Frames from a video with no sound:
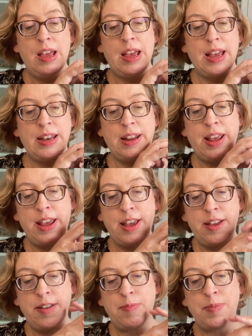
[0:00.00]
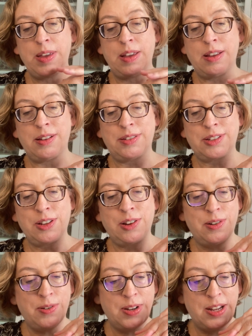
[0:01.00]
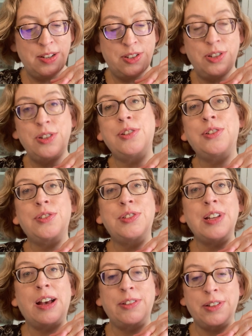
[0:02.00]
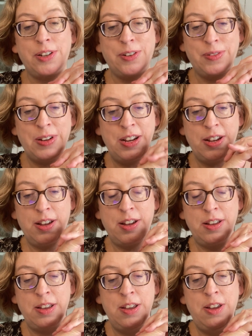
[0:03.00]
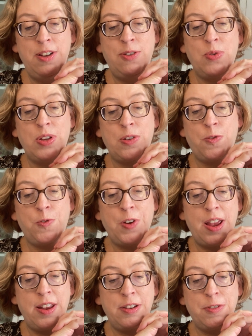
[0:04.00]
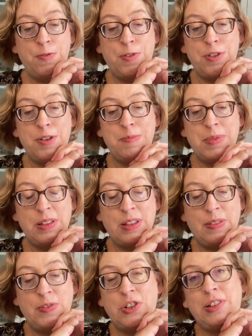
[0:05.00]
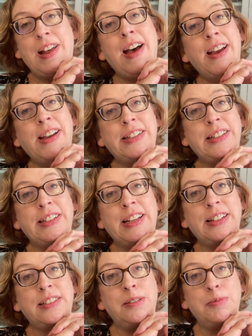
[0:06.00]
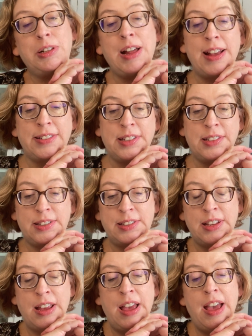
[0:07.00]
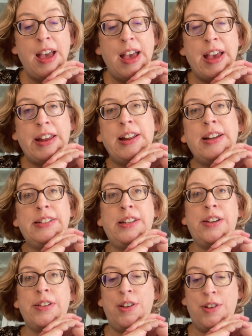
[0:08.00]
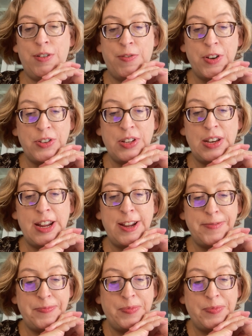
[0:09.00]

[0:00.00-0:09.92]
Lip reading: And Emme is going to South Korea with a friend for the month of July to take some classes at Hanyang University.